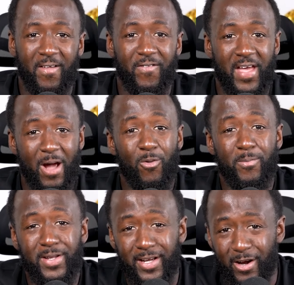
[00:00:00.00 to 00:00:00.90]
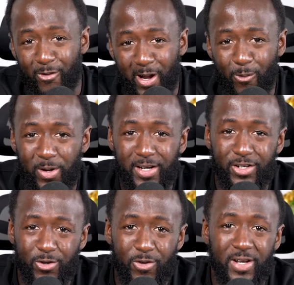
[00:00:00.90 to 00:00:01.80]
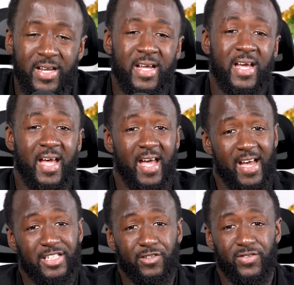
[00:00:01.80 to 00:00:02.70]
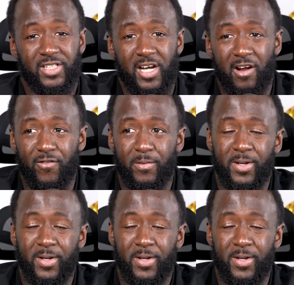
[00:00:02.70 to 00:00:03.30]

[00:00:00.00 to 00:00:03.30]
That would be the correct way to do it as a photographer